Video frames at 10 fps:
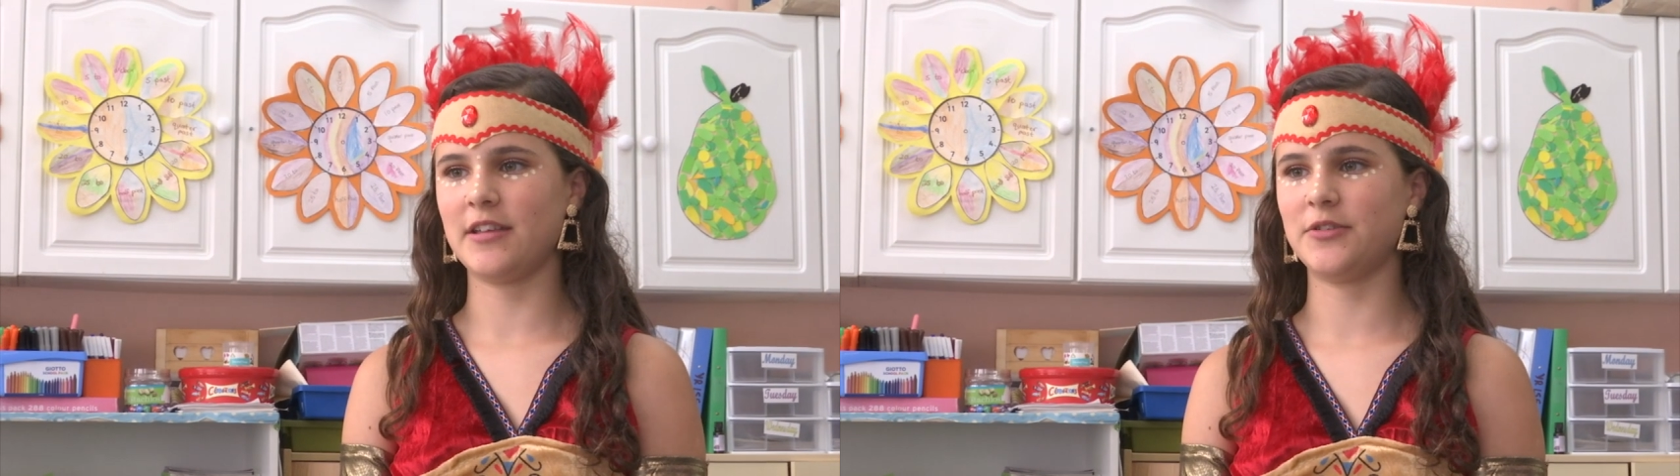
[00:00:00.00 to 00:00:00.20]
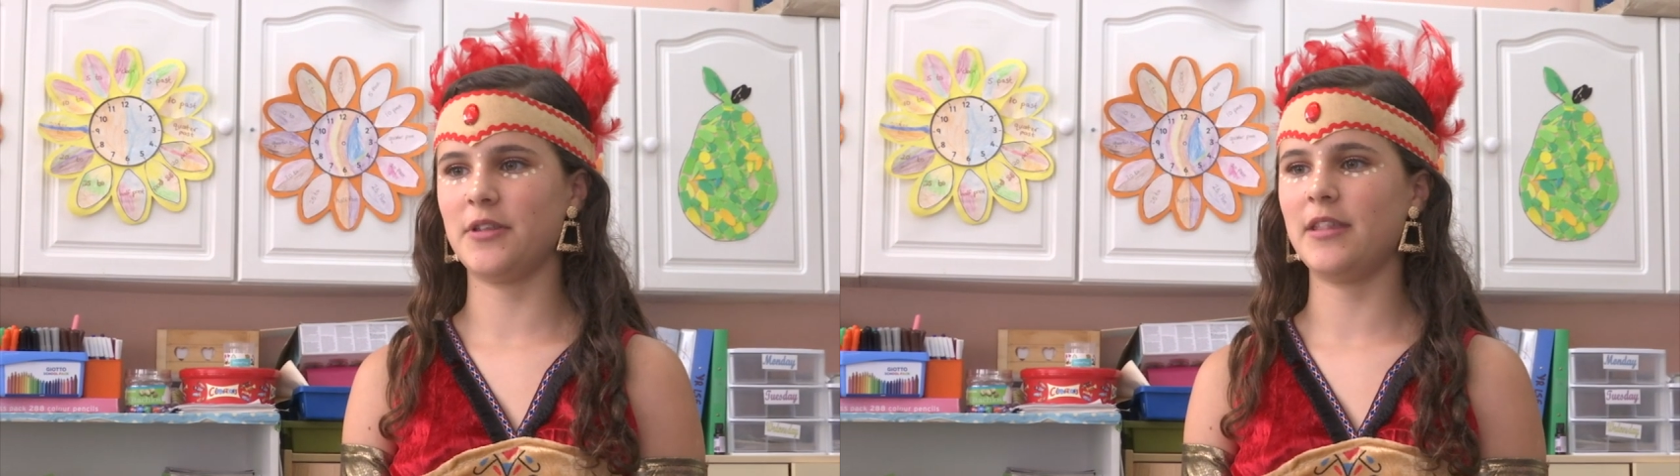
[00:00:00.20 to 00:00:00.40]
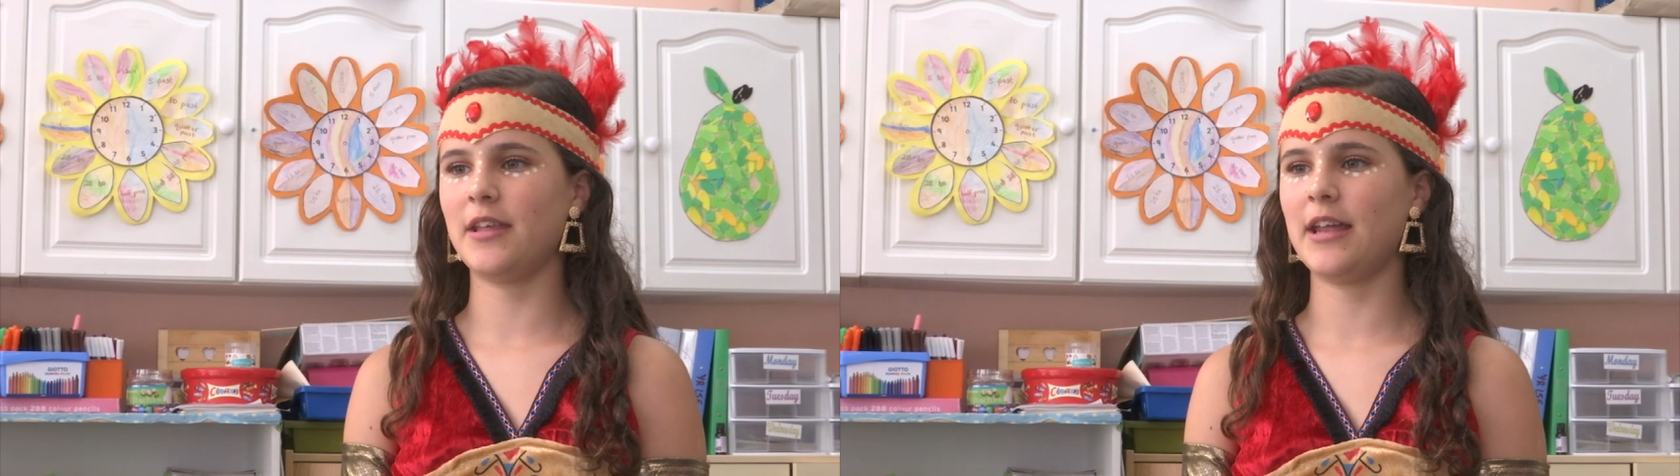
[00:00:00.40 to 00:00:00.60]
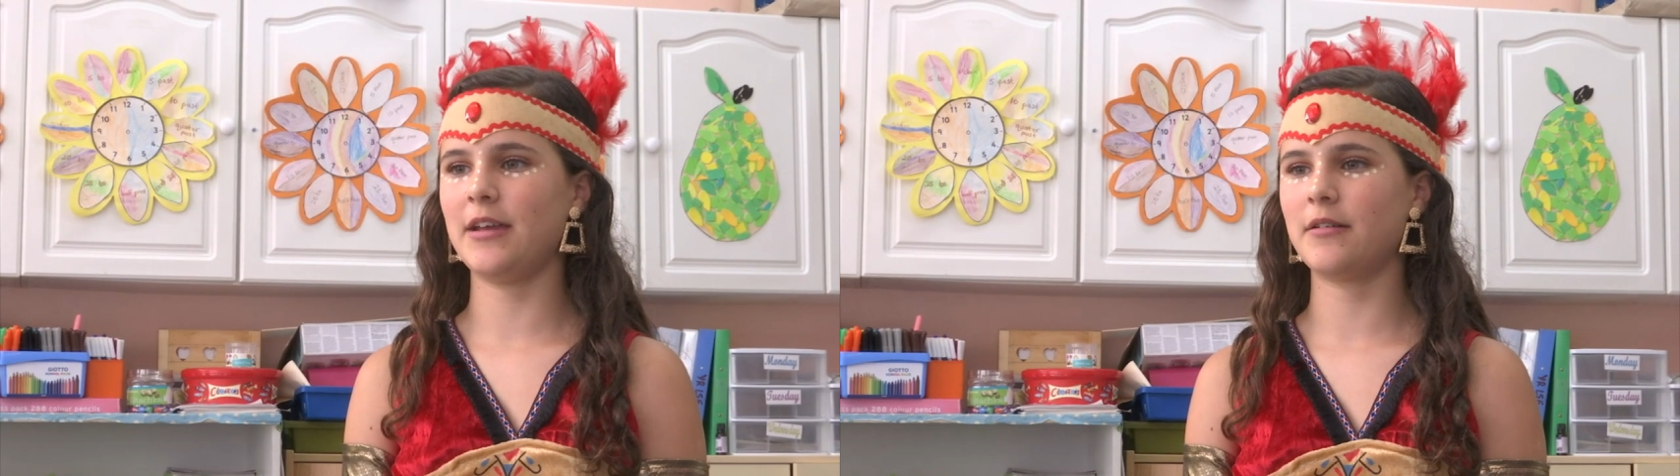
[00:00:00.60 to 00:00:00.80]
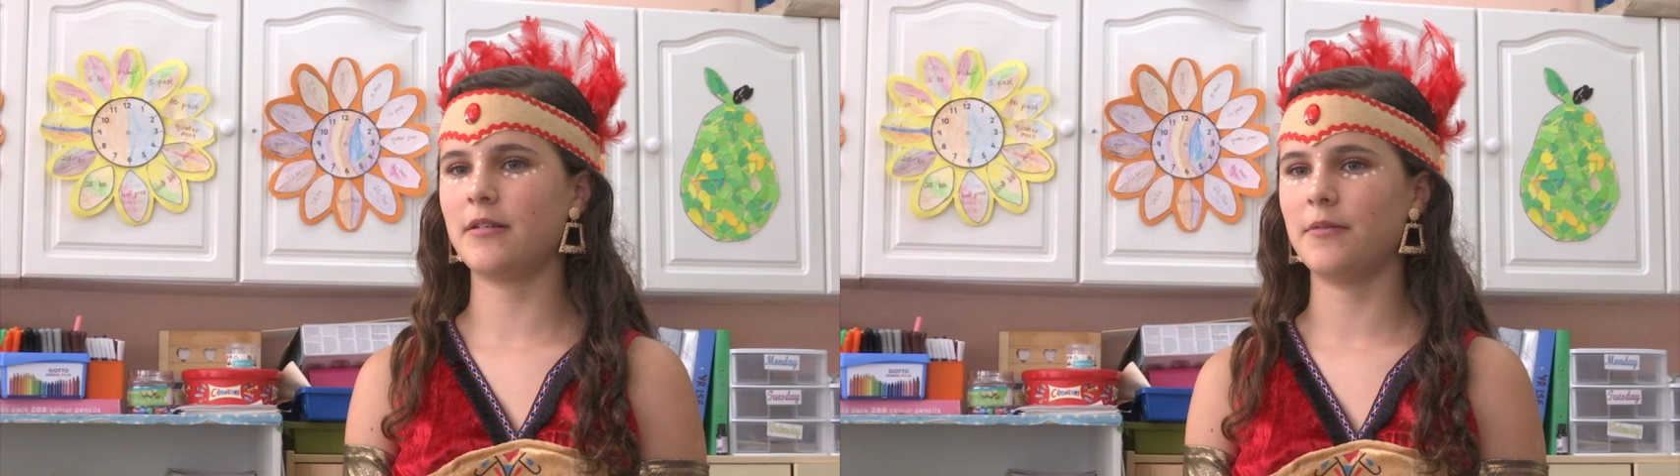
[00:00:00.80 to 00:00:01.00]
So then they're
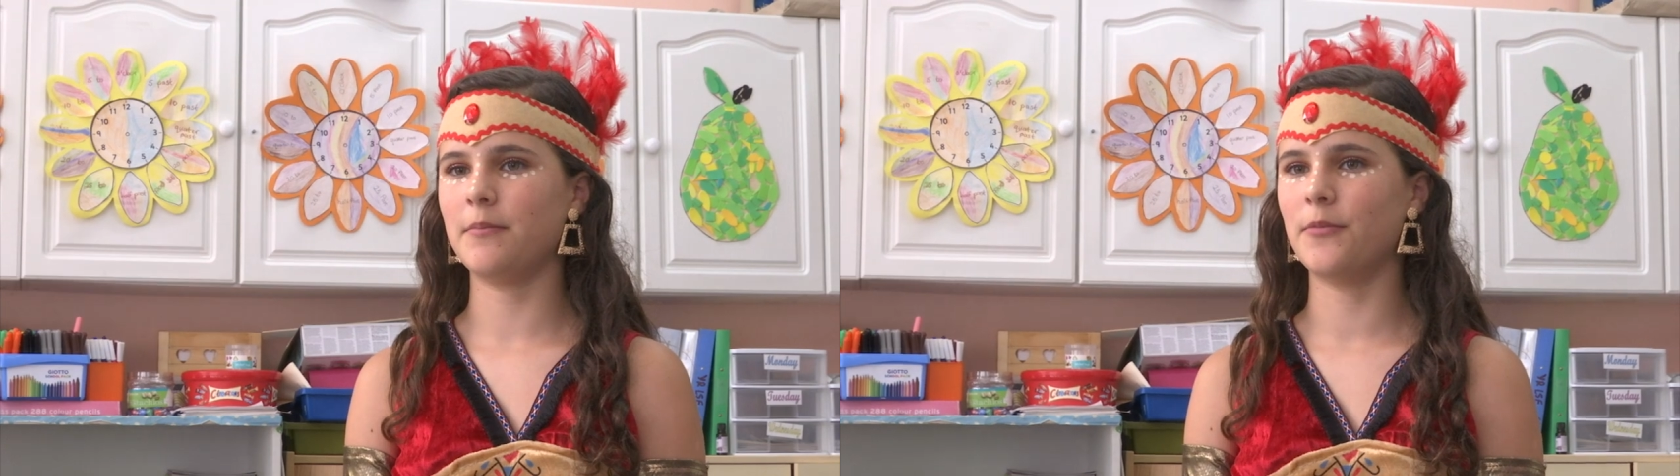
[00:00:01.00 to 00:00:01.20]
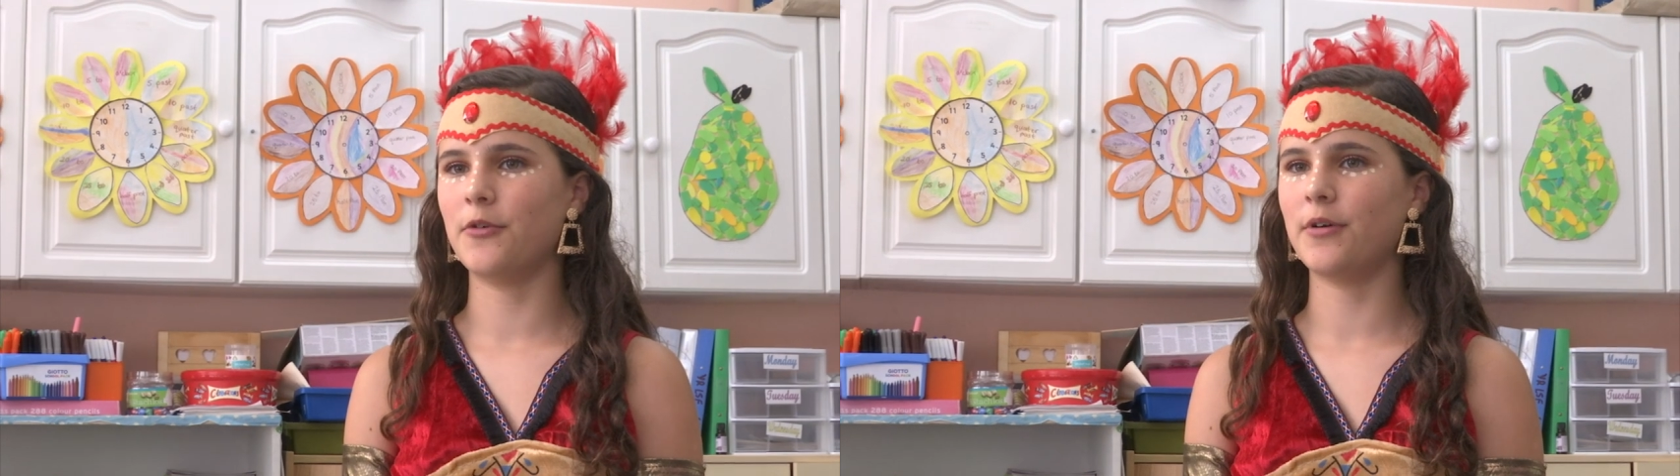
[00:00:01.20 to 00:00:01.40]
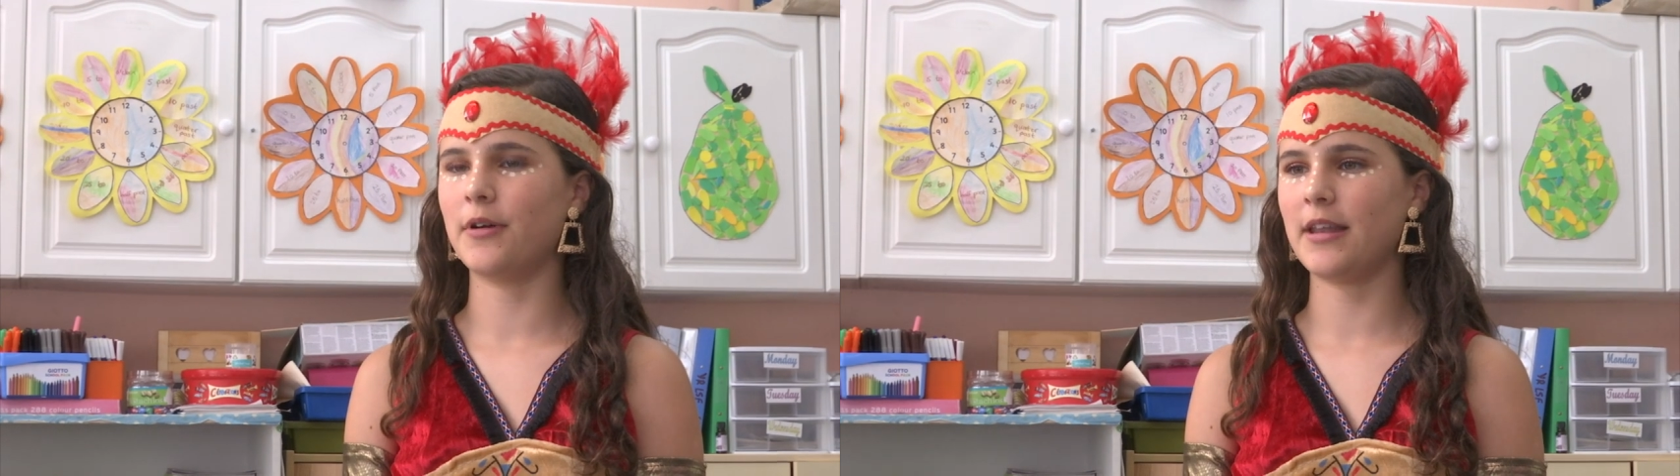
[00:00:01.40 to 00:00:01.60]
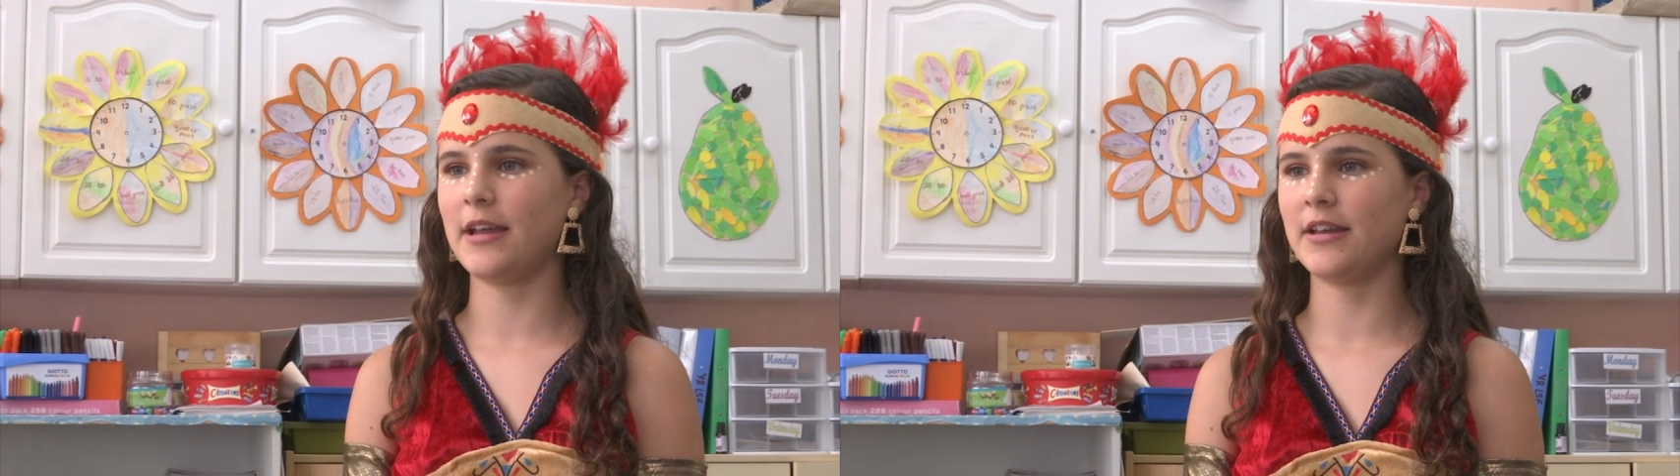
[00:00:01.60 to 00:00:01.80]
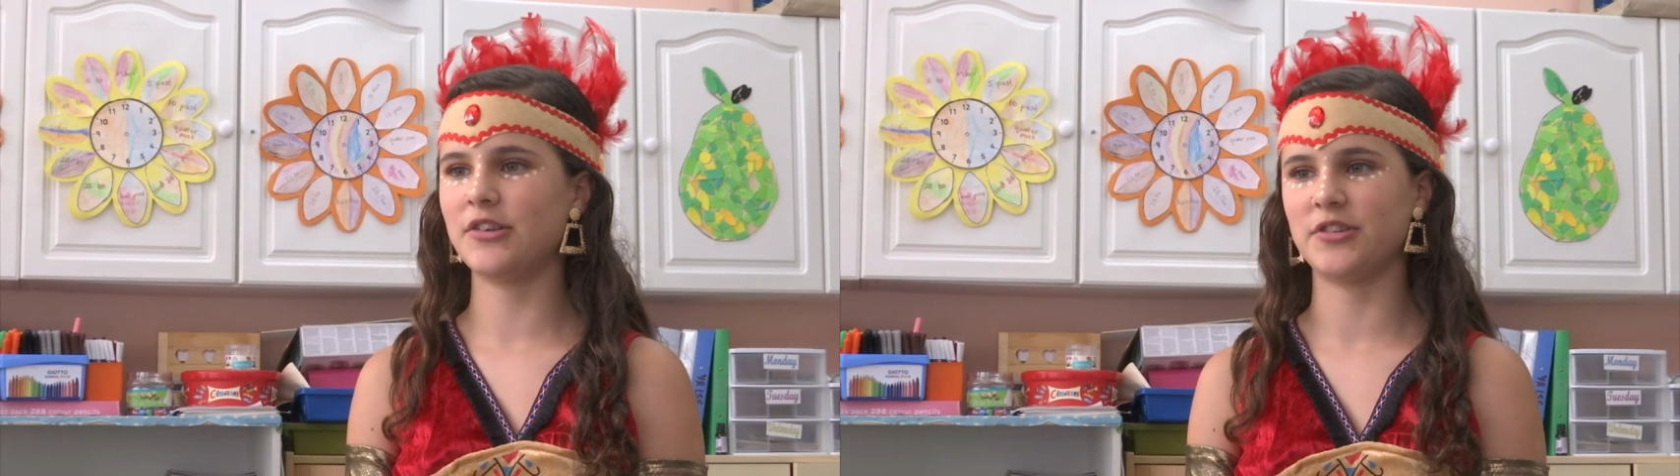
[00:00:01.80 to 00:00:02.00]
like more
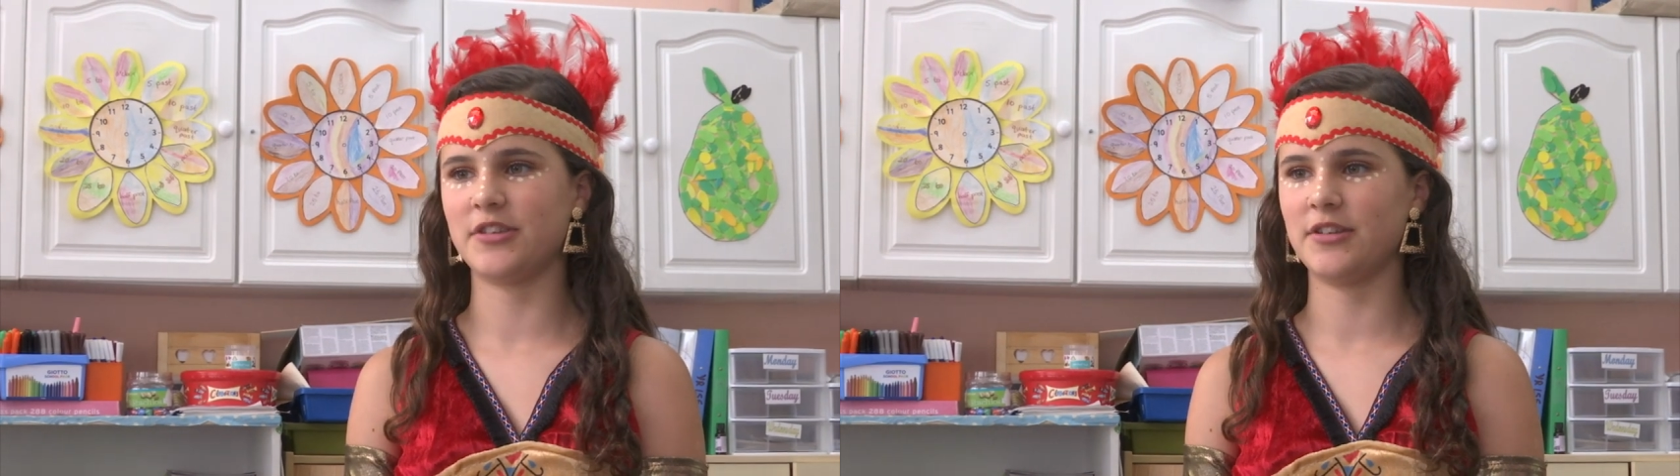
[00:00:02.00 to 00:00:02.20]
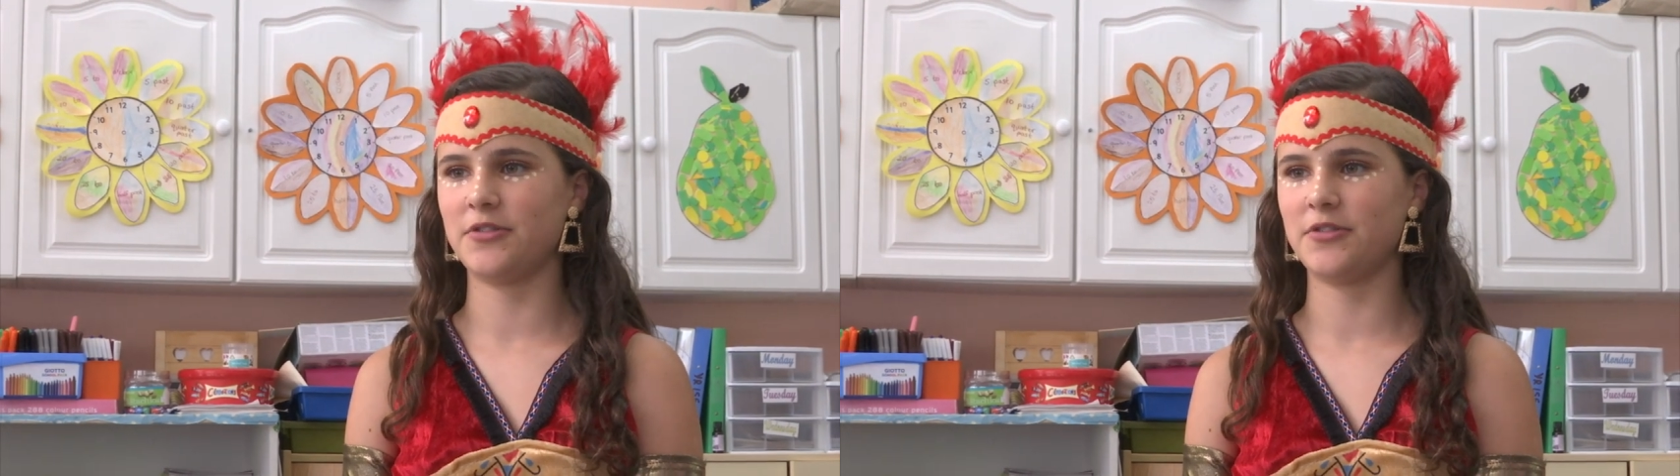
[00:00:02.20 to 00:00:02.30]
like interested,